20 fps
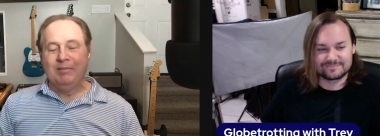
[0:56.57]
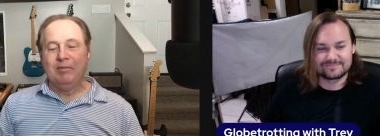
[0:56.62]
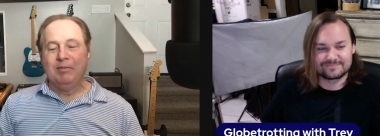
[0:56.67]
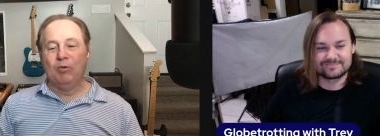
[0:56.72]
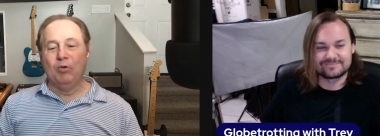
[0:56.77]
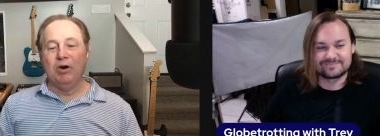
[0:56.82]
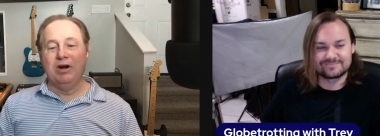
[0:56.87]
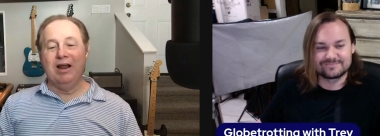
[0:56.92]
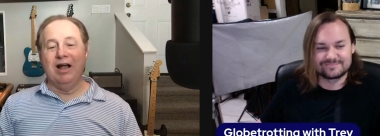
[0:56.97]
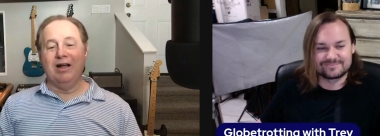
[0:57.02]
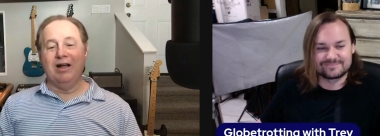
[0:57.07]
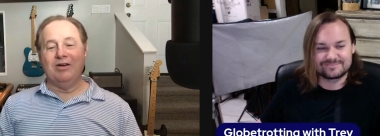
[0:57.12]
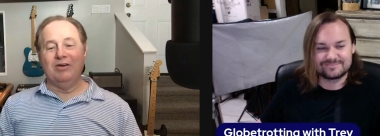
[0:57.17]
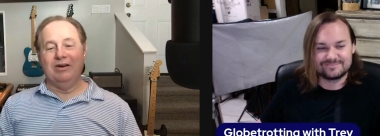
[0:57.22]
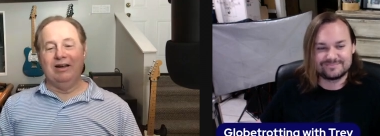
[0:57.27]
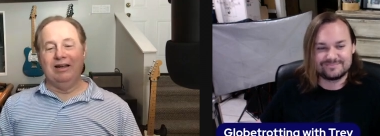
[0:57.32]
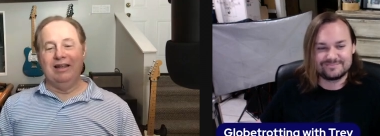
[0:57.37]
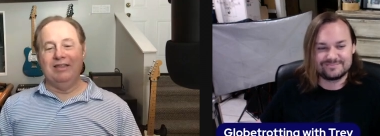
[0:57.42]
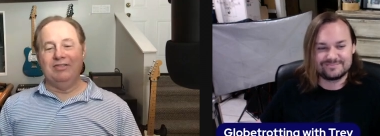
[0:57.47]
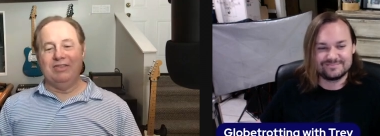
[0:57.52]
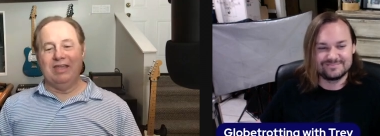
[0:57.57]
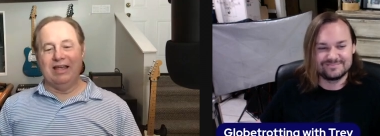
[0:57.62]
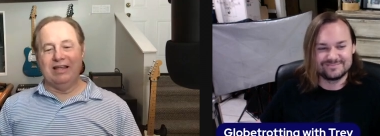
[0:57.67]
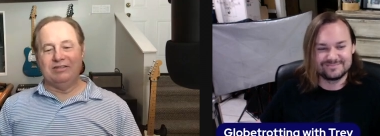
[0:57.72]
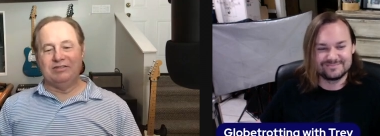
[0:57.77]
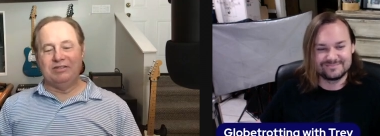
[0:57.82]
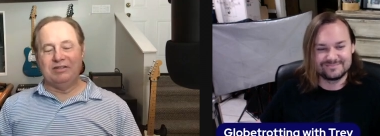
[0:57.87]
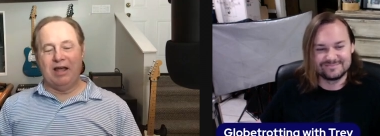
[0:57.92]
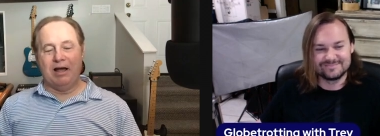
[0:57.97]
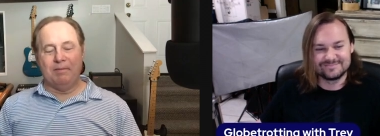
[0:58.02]
Speaker 1: But we're not going to let
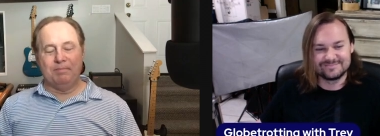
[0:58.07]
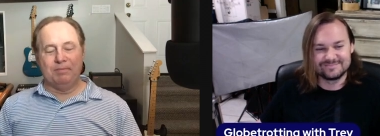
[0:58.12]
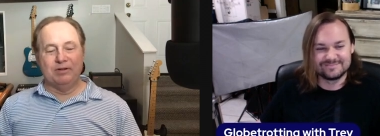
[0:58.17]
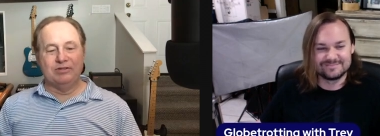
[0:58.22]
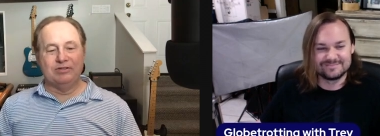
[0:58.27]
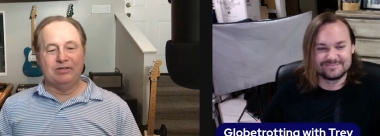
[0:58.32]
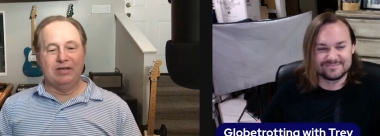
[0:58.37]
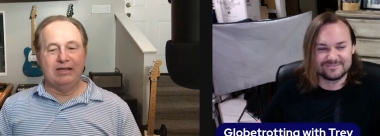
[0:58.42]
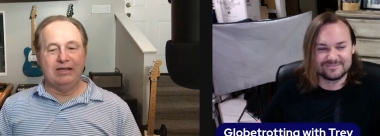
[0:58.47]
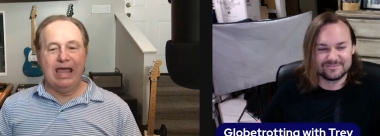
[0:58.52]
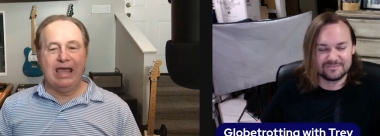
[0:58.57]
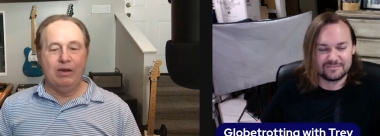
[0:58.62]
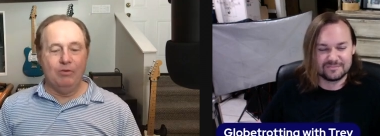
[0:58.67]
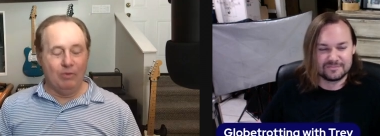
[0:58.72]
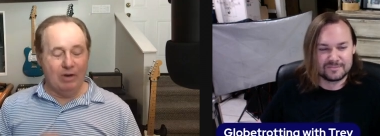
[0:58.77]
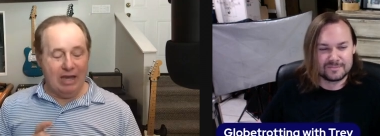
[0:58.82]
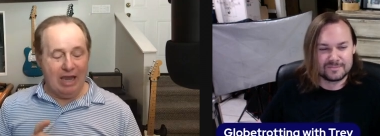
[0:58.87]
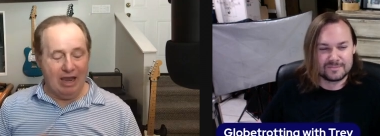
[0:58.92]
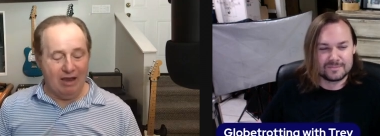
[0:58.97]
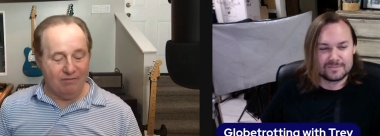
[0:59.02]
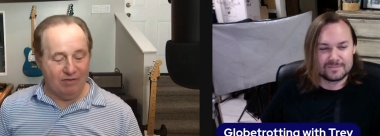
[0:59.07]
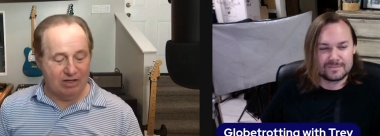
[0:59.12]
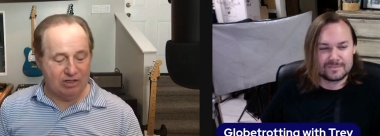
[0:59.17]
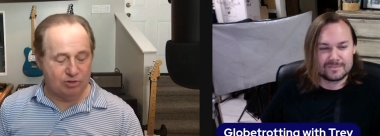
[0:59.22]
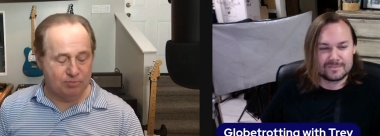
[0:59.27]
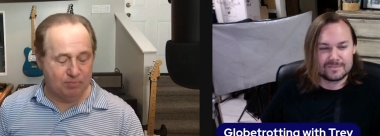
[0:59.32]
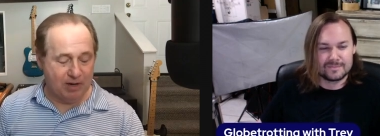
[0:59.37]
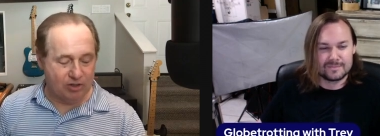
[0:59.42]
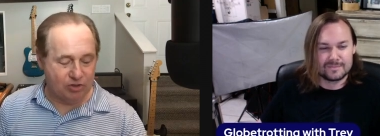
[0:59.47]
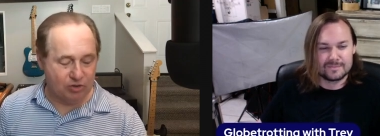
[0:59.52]
that stop us. Today we have a
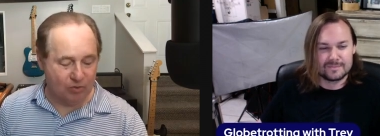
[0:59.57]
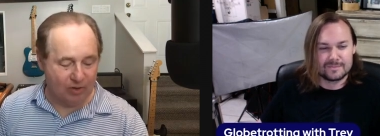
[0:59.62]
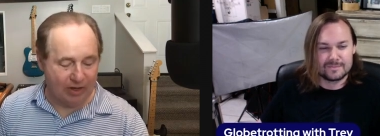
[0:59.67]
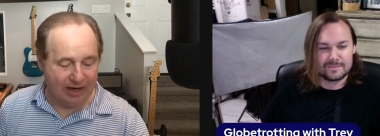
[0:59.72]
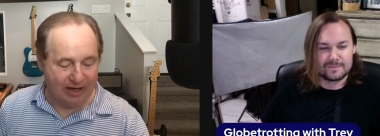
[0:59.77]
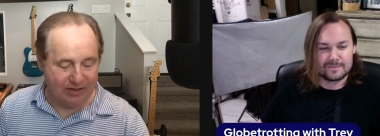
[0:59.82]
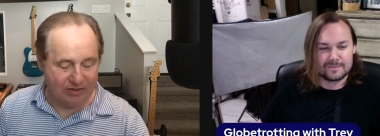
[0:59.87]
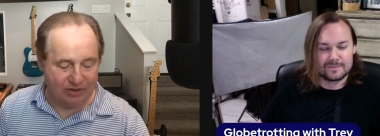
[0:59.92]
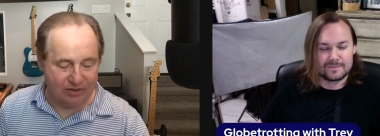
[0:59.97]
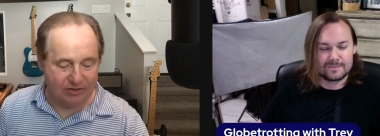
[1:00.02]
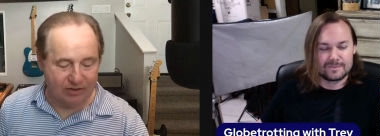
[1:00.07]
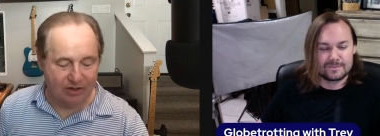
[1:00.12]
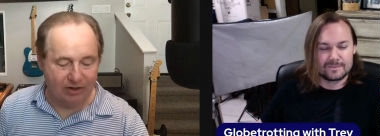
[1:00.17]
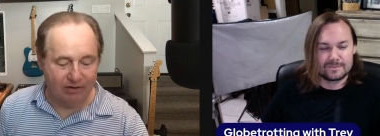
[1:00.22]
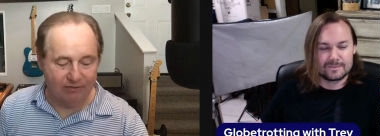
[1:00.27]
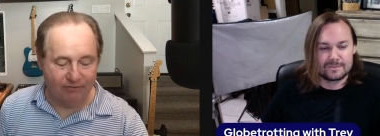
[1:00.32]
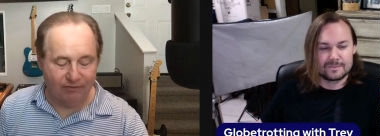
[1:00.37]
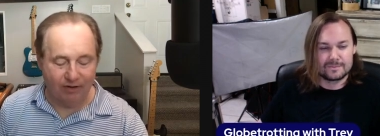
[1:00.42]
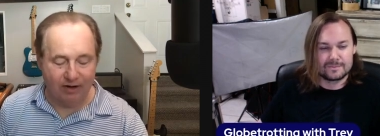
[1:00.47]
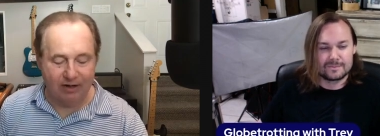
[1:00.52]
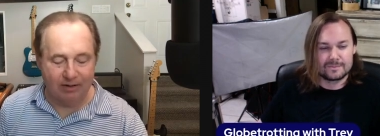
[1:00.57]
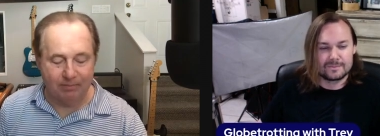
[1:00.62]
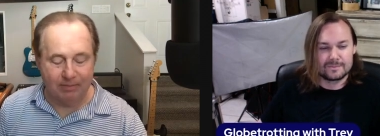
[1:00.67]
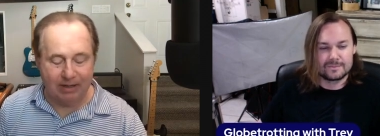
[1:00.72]
special guest. It's a good friend